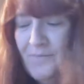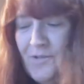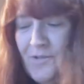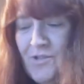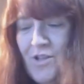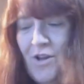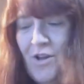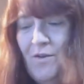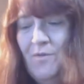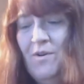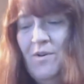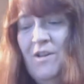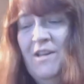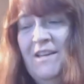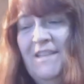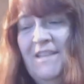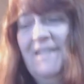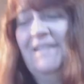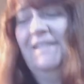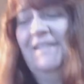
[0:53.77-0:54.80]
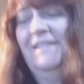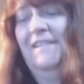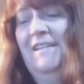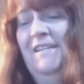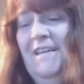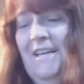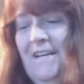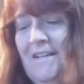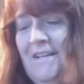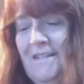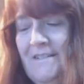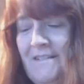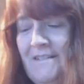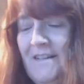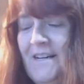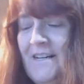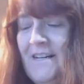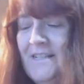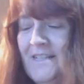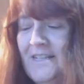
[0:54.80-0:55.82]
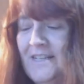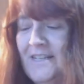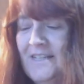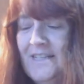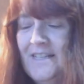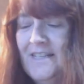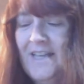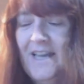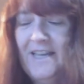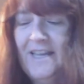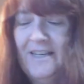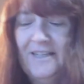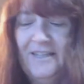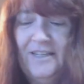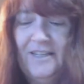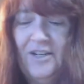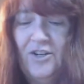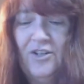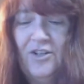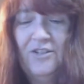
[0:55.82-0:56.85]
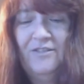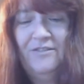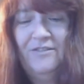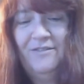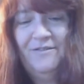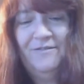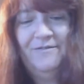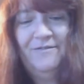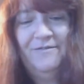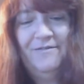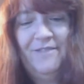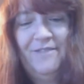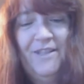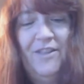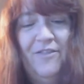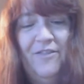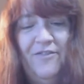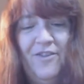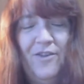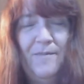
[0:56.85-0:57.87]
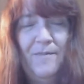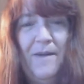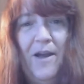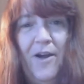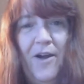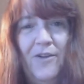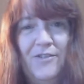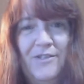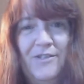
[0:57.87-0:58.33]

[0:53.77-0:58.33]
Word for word: So, yeah, I'll get into that in our in the farmhouse.